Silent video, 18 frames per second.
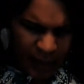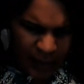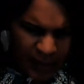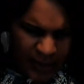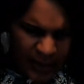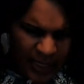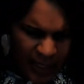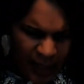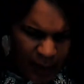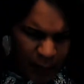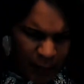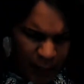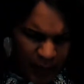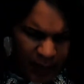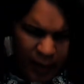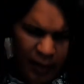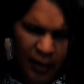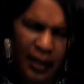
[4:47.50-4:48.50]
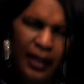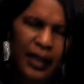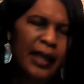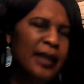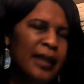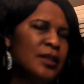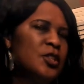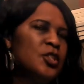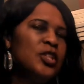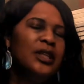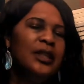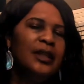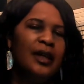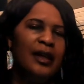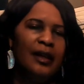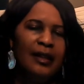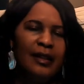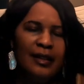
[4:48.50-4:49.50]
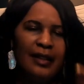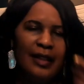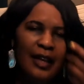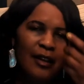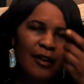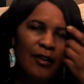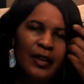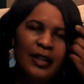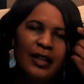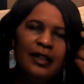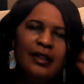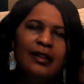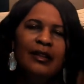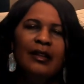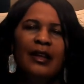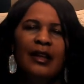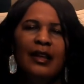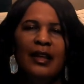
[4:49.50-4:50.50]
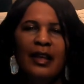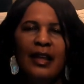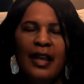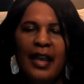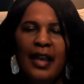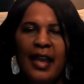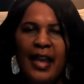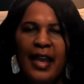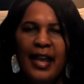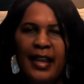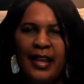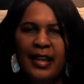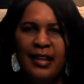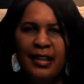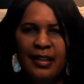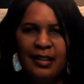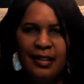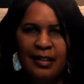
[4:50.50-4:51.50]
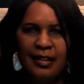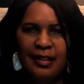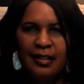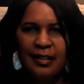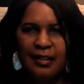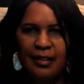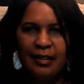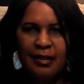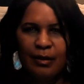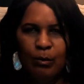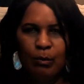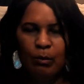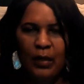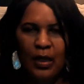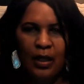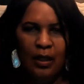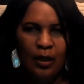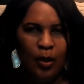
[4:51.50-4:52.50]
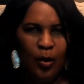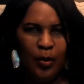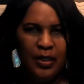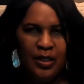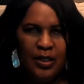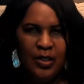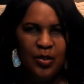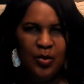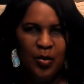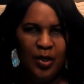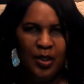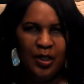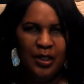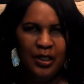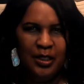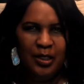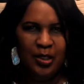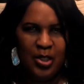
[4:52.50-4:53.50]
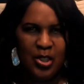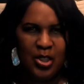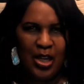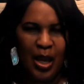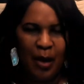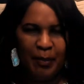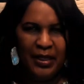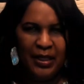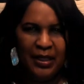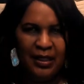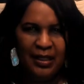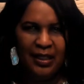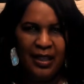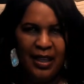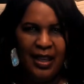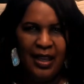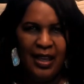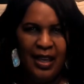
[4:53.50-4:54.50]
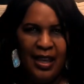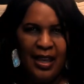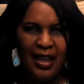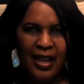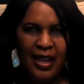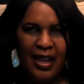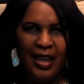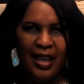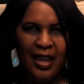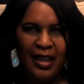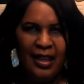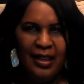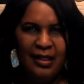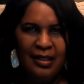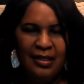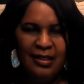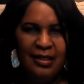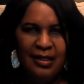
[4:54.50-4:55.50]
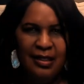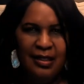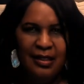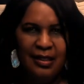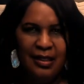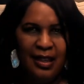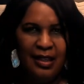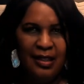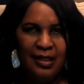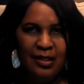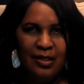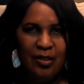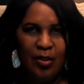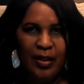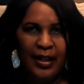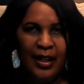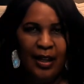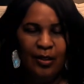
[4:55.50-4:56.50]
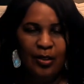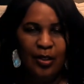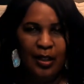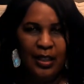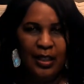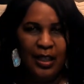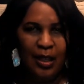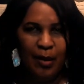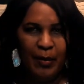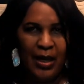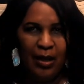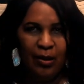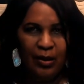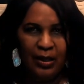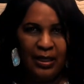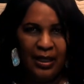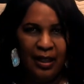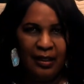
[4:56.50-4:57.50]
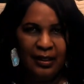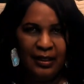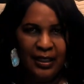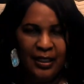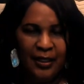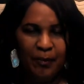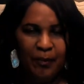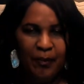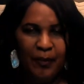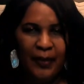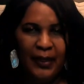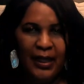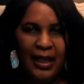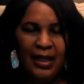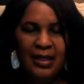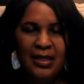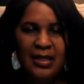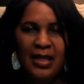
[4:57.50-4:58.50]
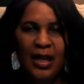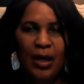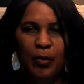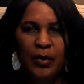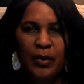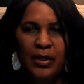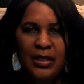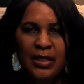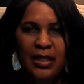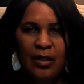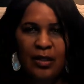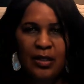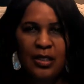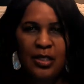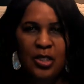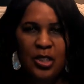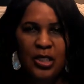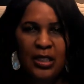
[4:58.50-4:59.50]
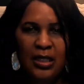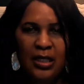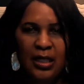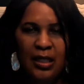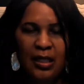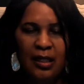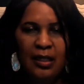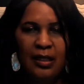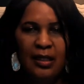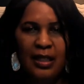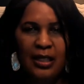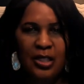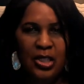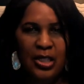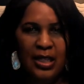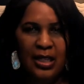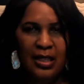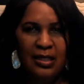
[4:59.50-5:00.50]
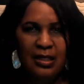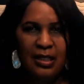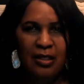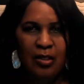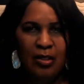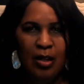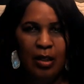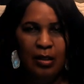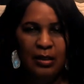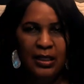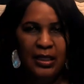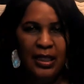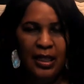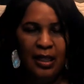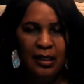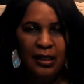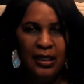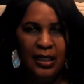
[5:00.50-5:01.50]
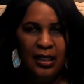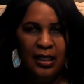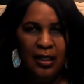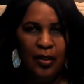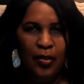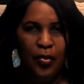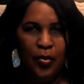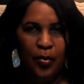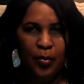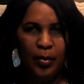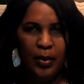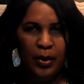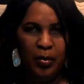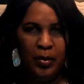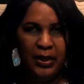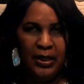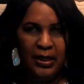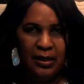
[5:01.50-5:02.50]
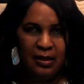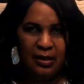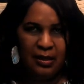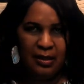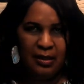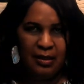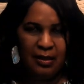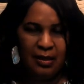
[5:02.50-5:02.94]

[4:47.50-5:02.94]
Tamra and Gina. They are in a clothing store. They're shopping. And they start out talking about Kelly. And Tamara tells Gina that she has not talked to Kelly in three weeks.